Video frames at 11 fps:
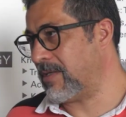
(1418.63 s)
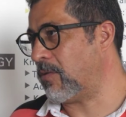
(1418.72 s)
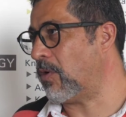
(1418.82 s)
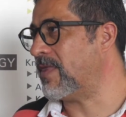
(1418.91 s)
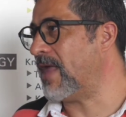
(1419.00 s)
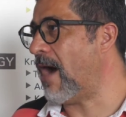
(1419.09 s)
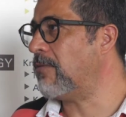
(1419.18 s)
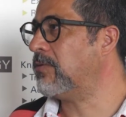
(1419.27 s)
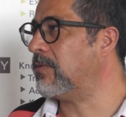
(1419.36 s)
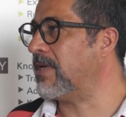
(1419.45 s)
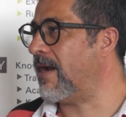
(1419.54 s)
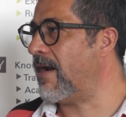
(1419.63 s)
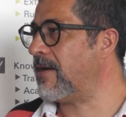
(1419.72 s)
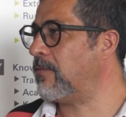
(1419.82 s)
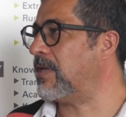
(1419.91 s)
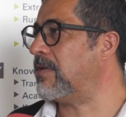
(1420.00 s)
go down to the
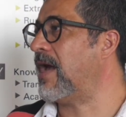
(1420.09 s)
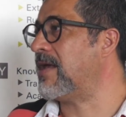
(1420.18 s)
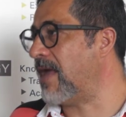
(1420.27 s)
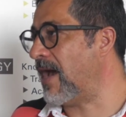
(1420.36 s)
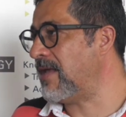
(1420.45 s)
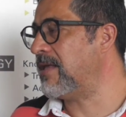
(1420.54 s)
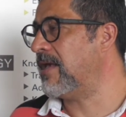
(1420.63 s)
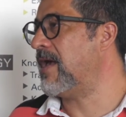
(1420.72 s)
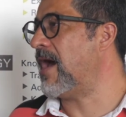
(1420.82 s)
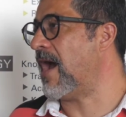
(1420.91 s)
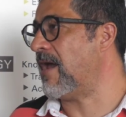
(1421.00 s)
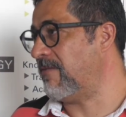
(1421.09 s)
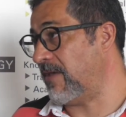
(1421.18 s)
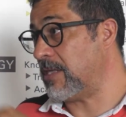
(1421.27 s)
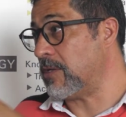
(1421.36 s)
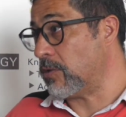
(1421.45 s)
earth, when I die, I
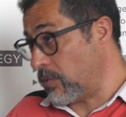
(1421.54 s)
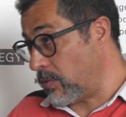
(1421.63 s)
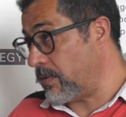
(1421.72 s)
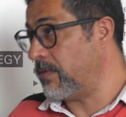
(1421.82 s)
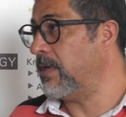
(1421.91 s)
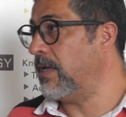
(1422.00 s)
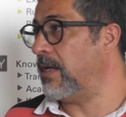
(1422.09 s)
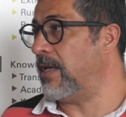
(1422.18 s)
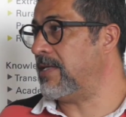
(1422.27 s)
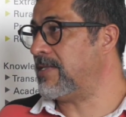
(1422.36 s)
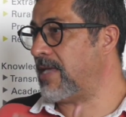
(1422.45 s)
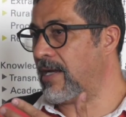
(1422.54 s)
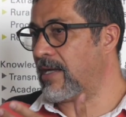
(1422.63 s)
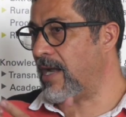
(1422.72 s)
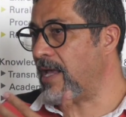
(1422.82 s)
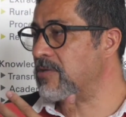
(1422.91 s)
feed you to you. It's a
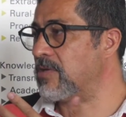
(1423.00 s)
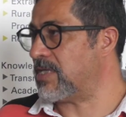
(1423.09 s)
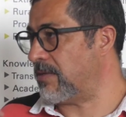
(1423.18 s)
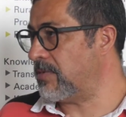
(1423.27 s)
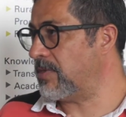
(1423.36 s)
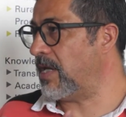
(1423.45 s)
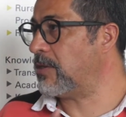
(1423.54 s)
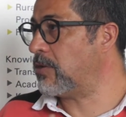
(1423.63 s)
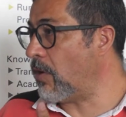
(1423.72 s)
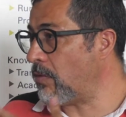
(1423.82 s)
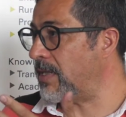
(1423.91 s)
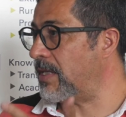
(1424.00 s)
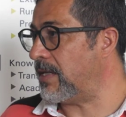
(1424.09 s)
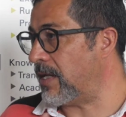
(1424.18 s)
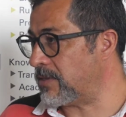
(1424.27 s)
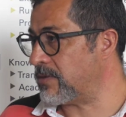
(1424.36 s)
relationship. They talk with
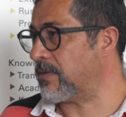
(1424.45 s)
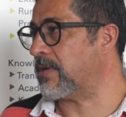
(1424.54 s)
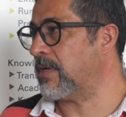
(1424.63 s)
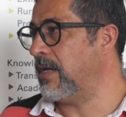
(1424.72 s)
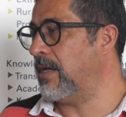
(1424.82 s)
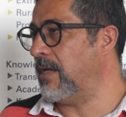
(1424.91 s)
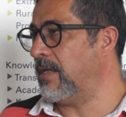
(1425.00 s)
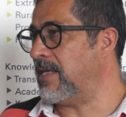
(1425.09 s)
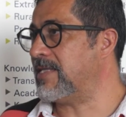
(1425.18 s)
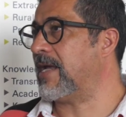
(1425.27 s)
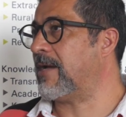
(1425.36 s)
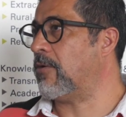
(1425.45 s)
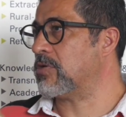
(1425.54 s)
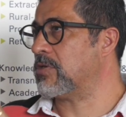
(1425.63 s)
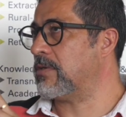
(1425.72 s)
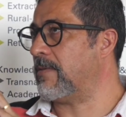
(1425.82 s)
the nature. This is
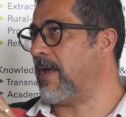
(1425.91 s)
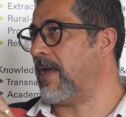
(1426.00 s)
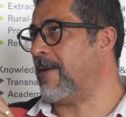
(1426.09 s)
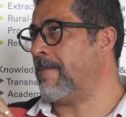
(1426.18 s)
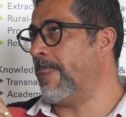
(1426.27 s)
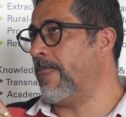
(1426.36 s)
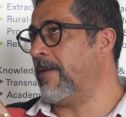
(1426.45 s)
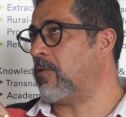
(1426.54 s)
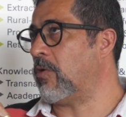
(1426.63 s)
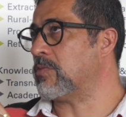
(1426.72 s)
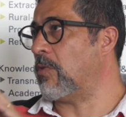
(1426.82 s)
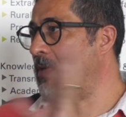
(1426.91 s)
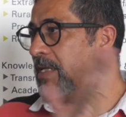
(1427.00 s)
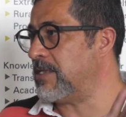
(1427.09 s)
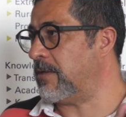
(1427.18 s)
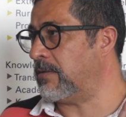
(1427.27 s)
the
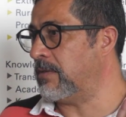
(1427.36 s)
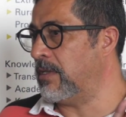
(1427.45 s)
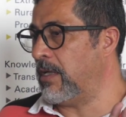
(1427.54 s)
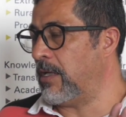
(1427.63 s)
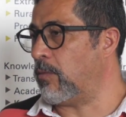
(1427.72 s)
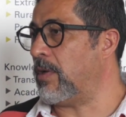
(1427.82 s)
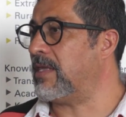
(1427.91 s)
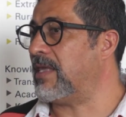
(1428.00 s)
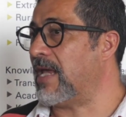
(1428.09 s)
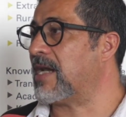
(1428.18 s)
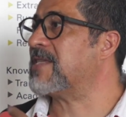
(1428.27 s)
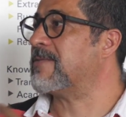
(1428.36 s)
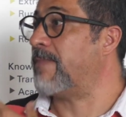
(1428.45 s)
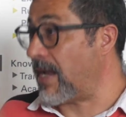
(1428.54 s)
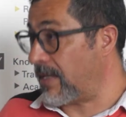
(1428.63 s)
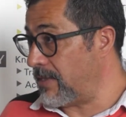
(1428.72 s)
cosmovision. They
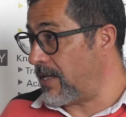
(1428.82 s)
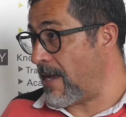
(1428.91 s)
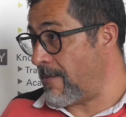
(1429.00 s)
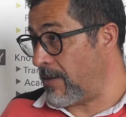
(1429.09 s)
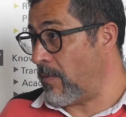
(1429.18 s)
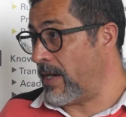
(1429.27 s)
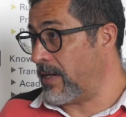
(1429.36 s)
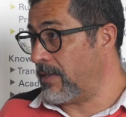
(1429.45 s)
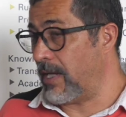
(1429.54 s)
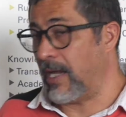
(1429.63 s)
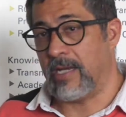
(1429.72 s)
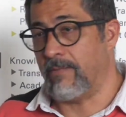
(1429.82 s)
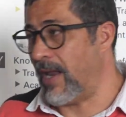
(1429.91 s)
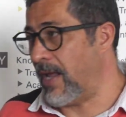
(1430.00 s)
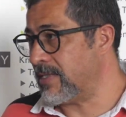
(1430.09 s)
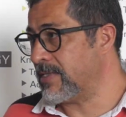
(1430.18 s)
respect everywhere, any
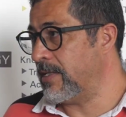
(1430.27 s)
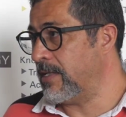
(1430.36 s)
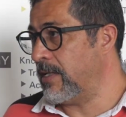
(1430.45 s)
place.